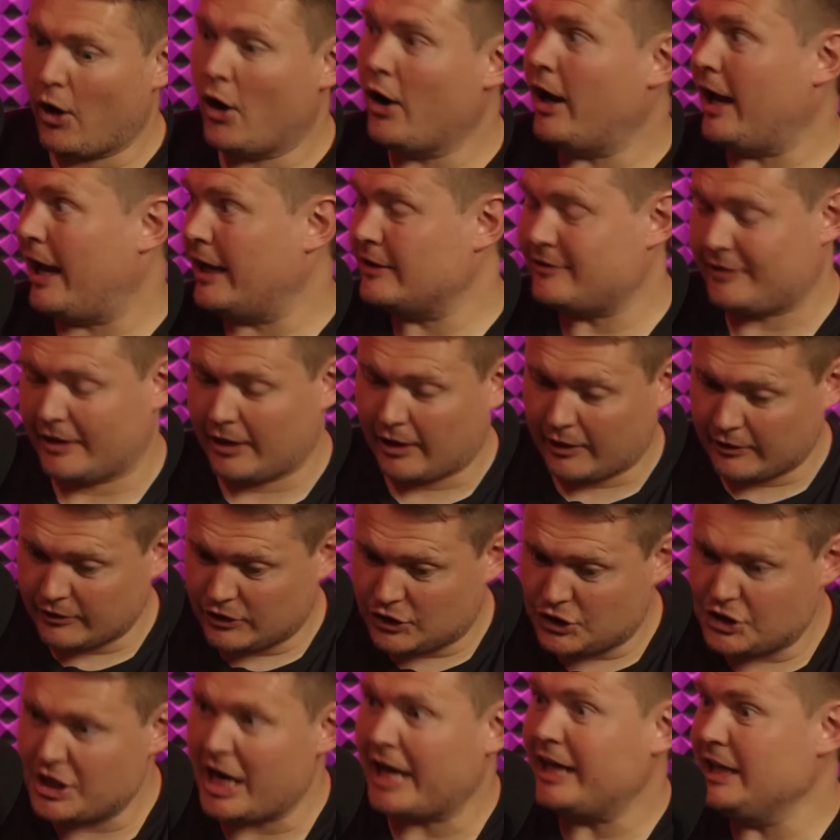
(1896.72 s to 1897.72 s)
great. It's a
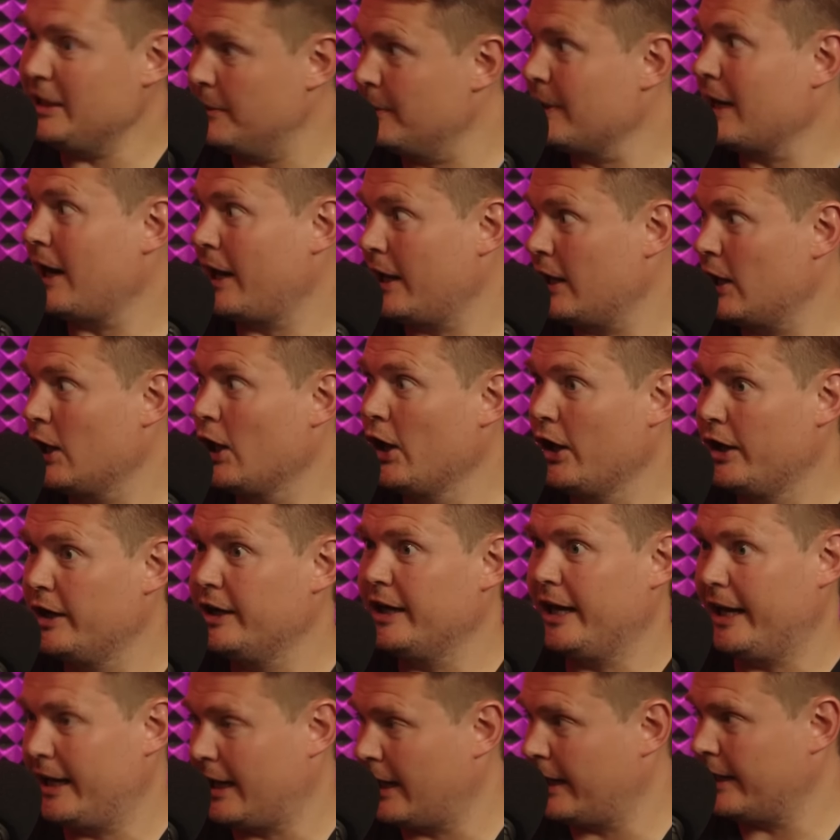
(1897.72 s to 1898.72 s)
genuine, like,
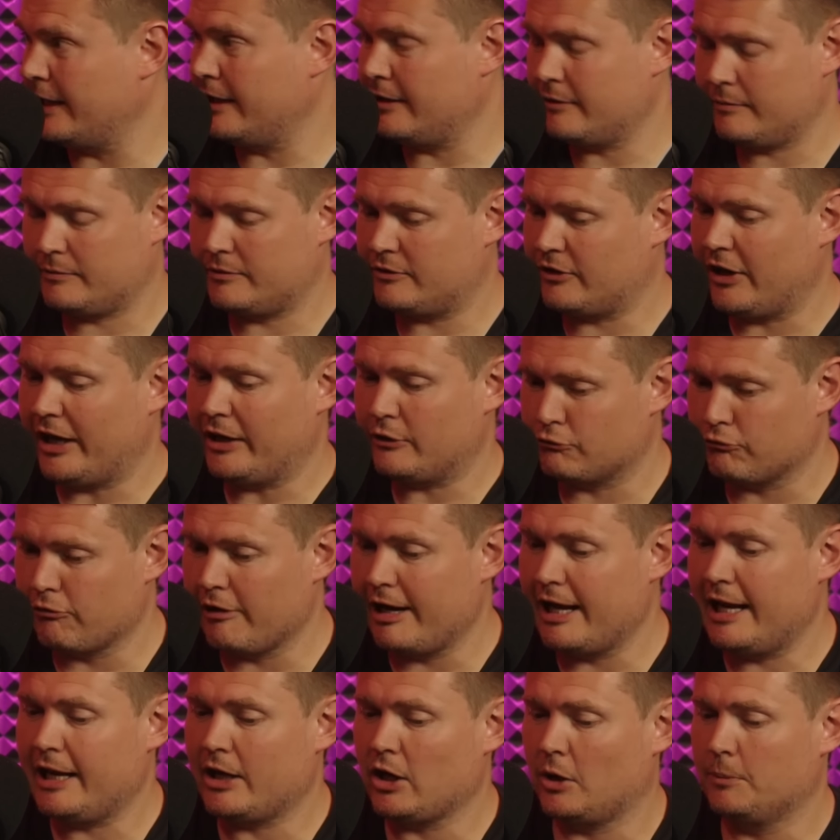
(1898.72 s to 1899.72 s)
learning aid. Like, it takes
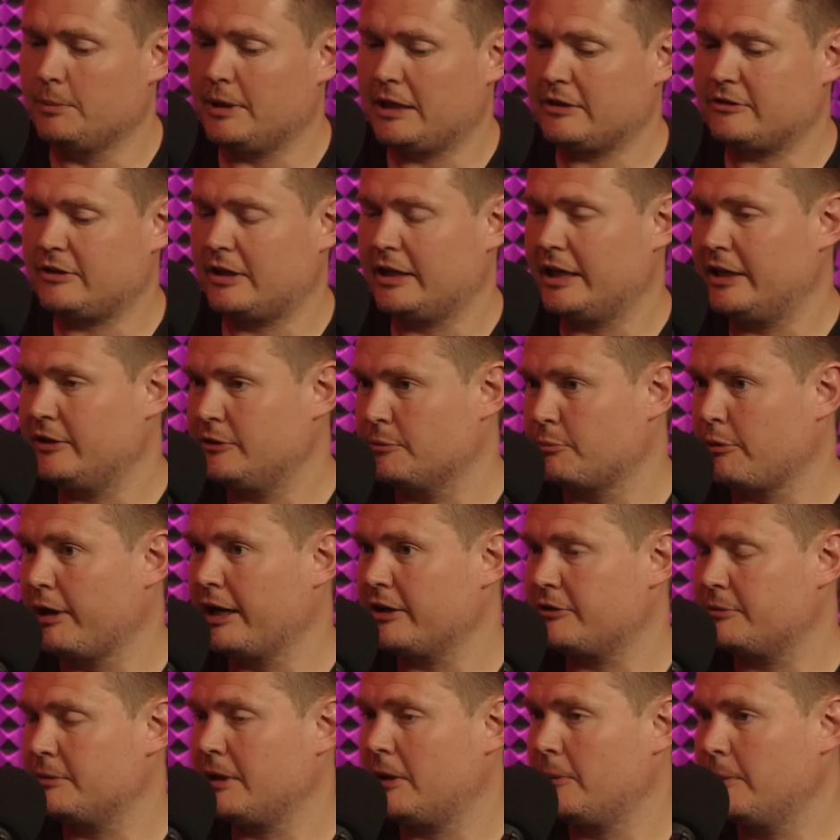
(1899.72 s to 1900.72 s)
really complex ideas and
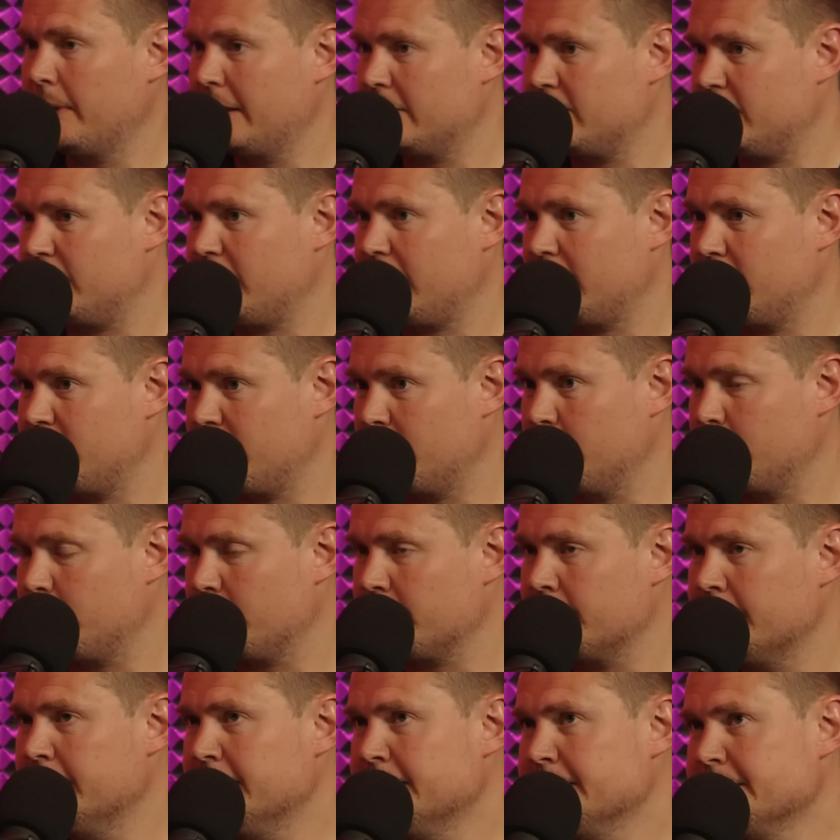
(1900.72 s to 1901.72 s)
breaks them down, makes it dead
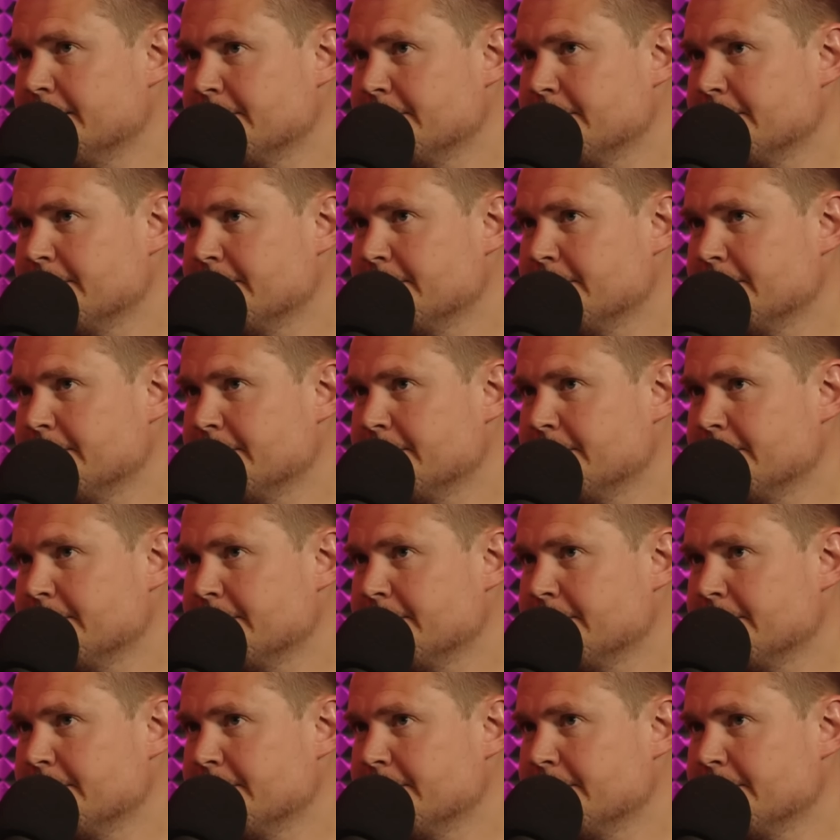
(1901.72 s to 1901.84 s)
simple.